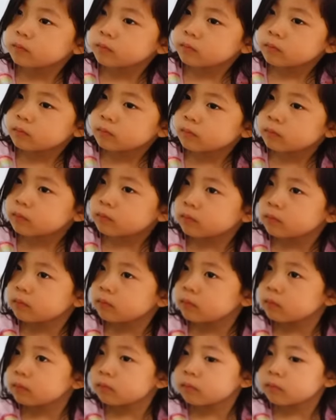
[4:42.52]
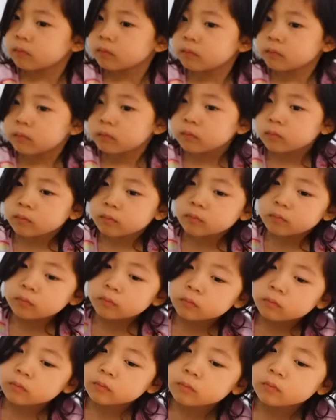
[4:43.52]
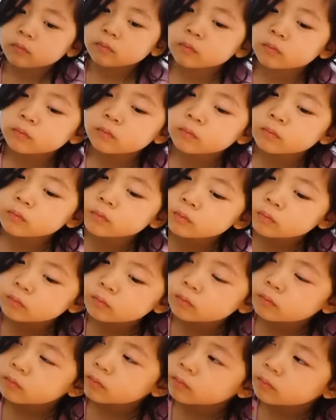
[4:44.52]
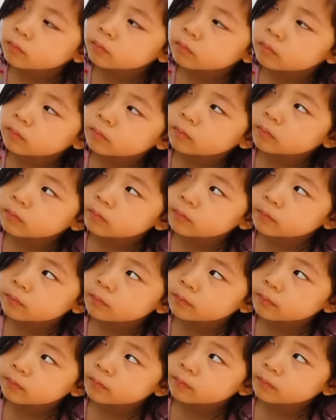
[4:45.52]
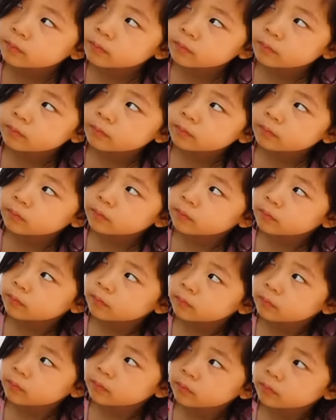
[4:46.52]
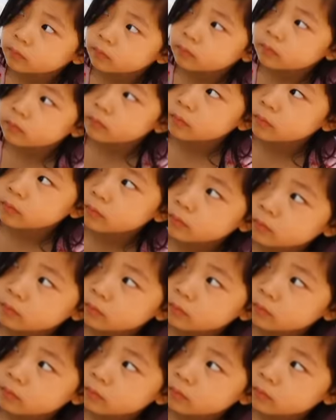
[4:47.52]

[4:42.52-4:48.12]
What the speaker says: No words are spoken by the person on screen.